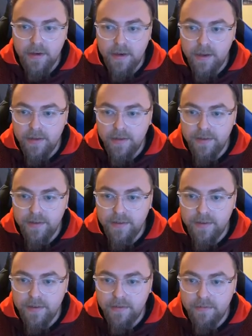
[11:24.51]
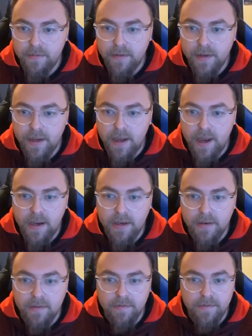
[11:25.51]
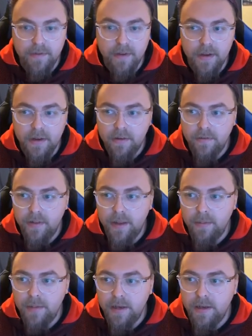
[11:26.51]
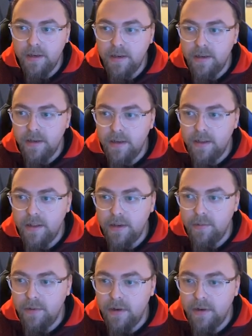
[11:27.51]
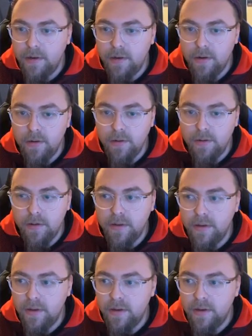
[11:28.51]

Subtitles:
Now it's kind of flaming. And then you want cold.